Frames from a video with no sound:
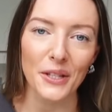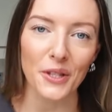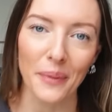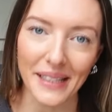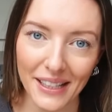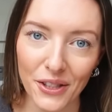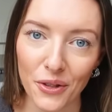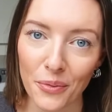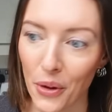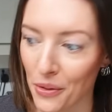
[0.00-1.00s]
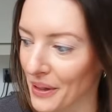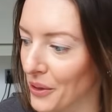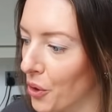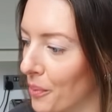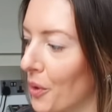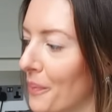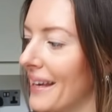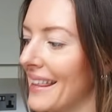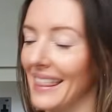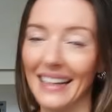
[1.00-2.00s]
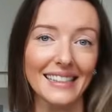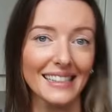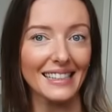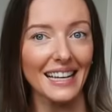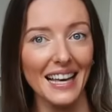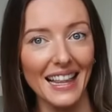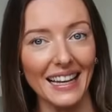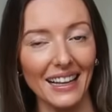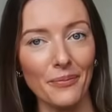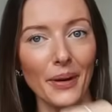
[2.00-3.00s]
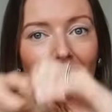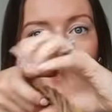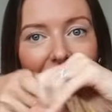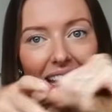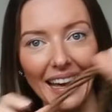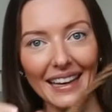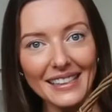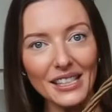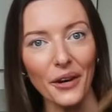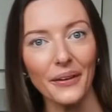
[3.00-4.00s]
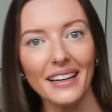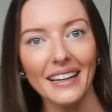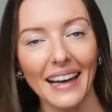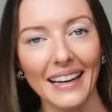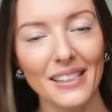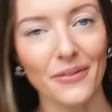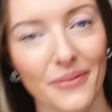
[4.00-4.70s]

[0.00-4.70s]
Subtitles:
So my sister and brother-in-law bought me this little basket to go and collect